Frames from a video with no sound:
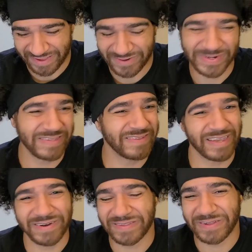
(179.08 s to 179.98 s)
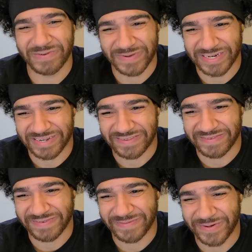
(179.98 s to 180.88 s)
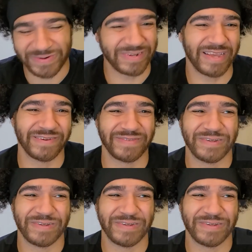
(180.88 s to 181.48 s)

Everybody's entitled to their opinions. You're entitled to